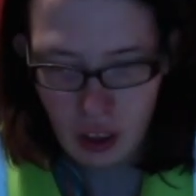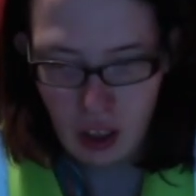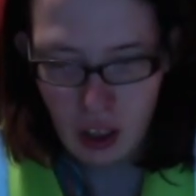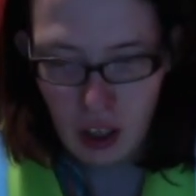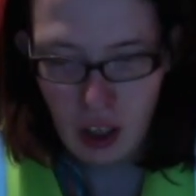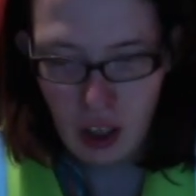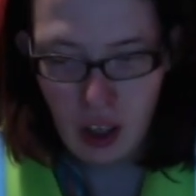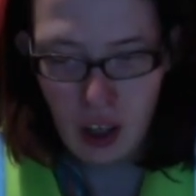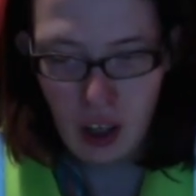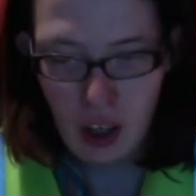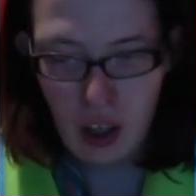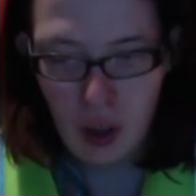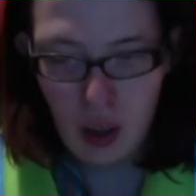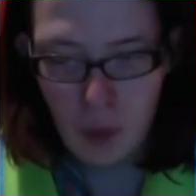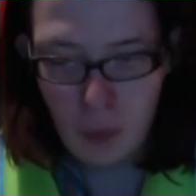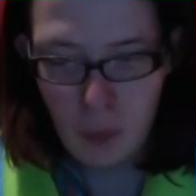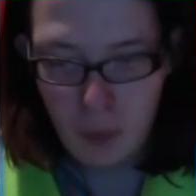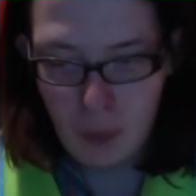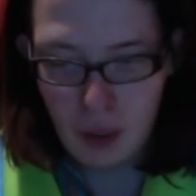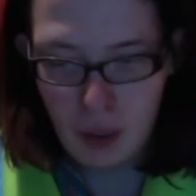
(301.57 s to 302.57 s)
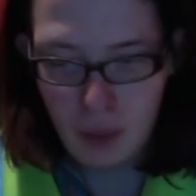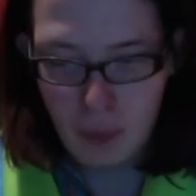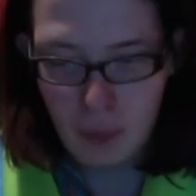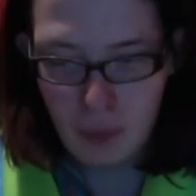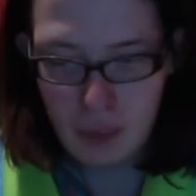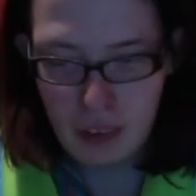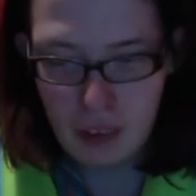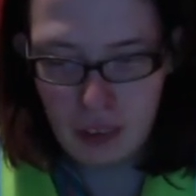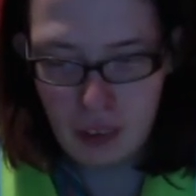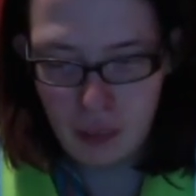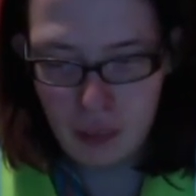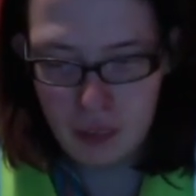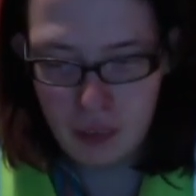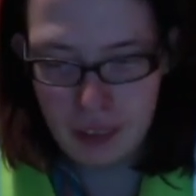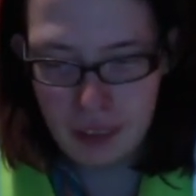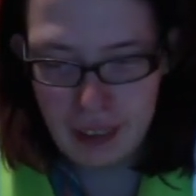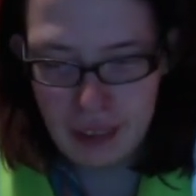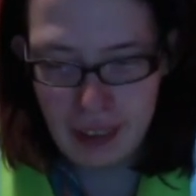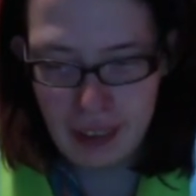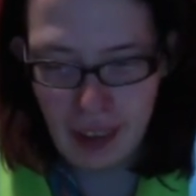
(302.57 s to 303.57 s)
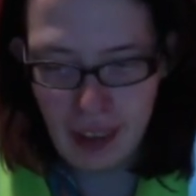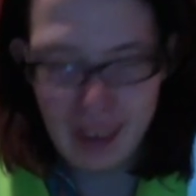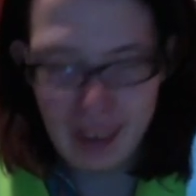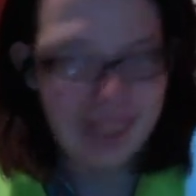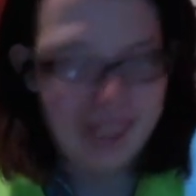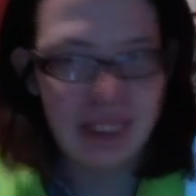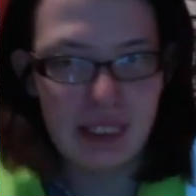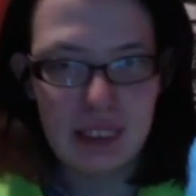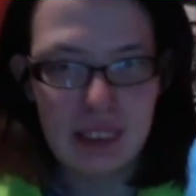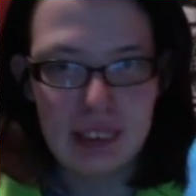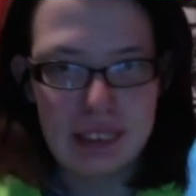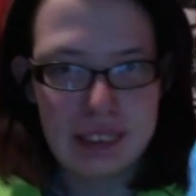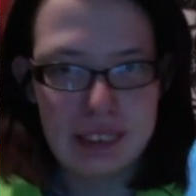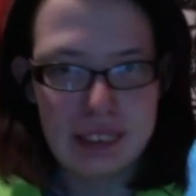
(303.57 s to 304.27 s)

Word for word: people didn't really understand